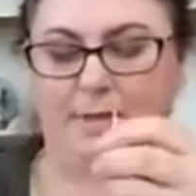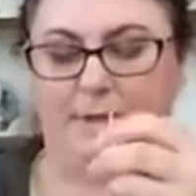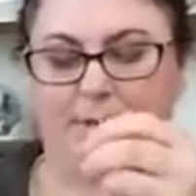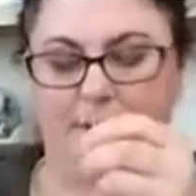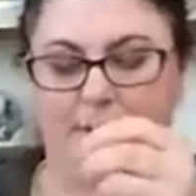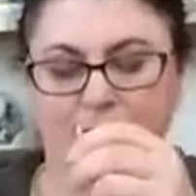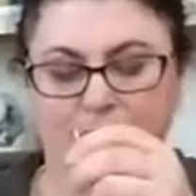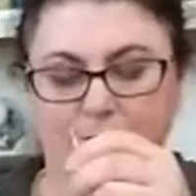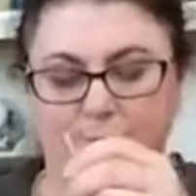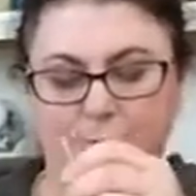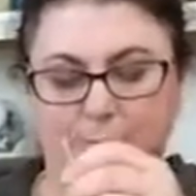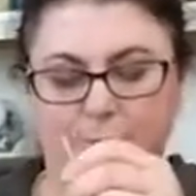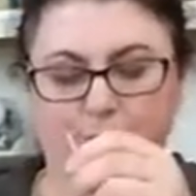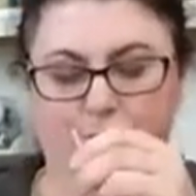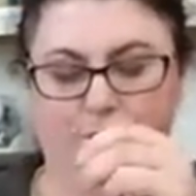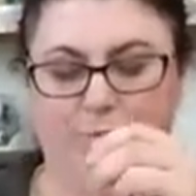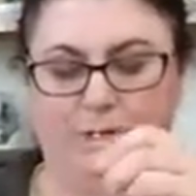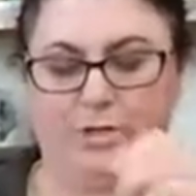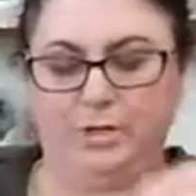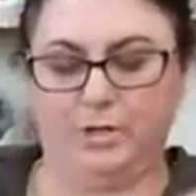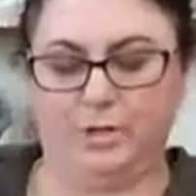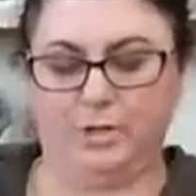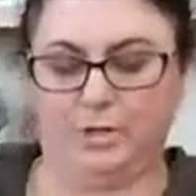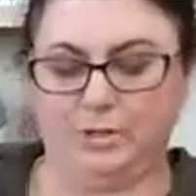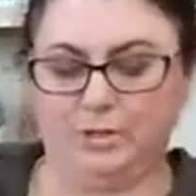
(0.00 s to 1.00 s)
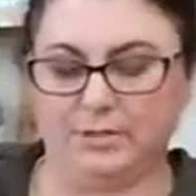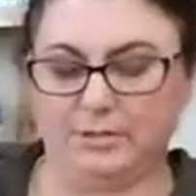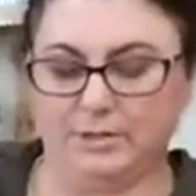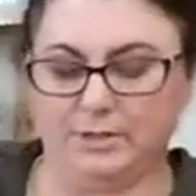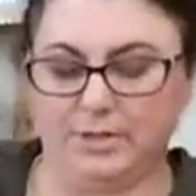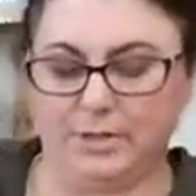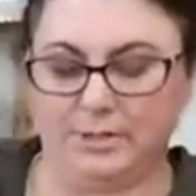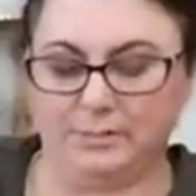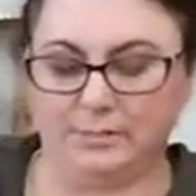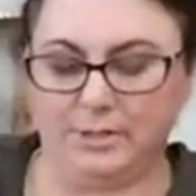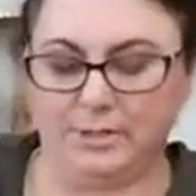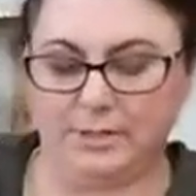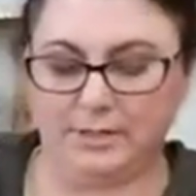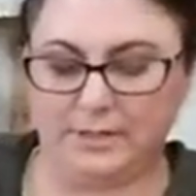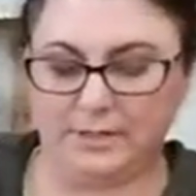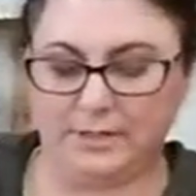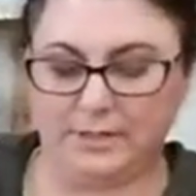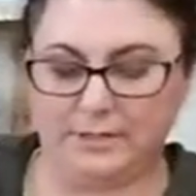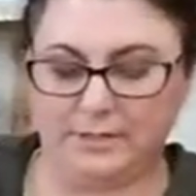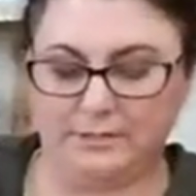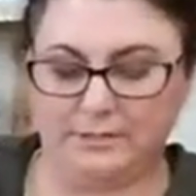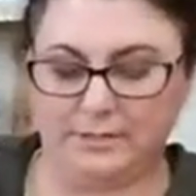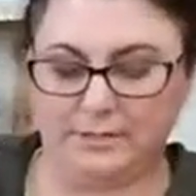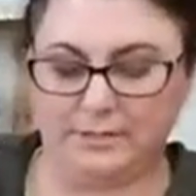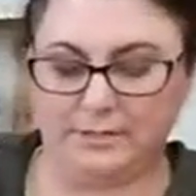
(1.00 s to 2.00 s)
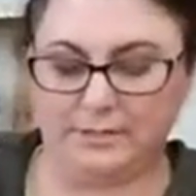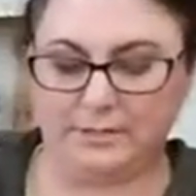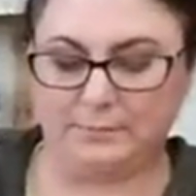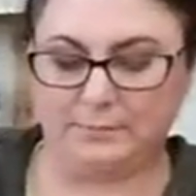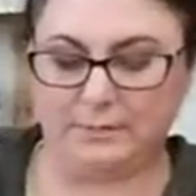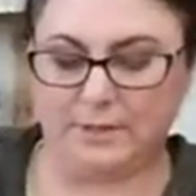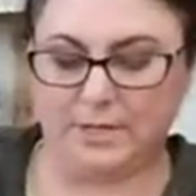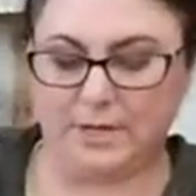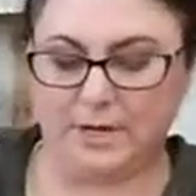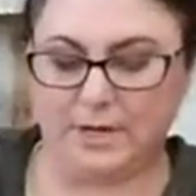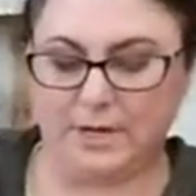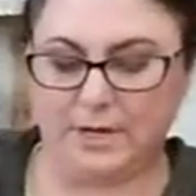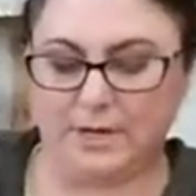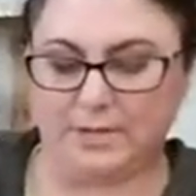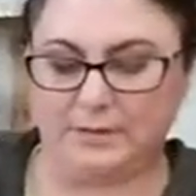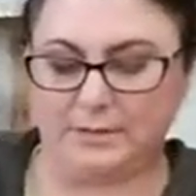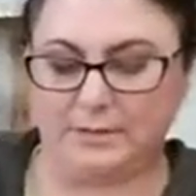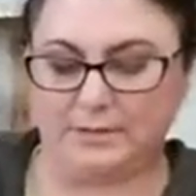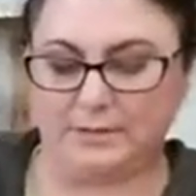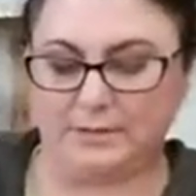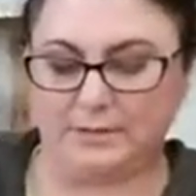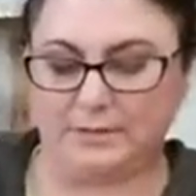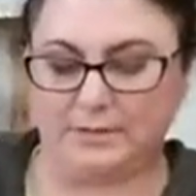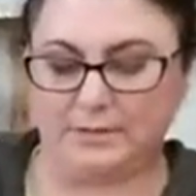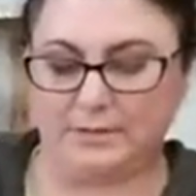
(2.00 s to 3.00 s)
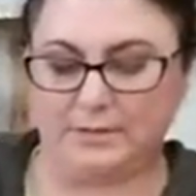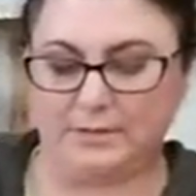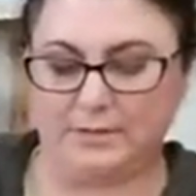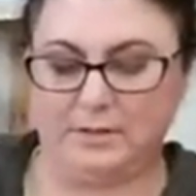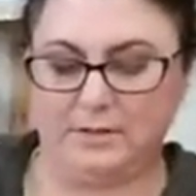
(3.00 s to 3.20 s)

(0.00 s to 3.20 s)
Looks pretty good. So now I'm going to give it some knots.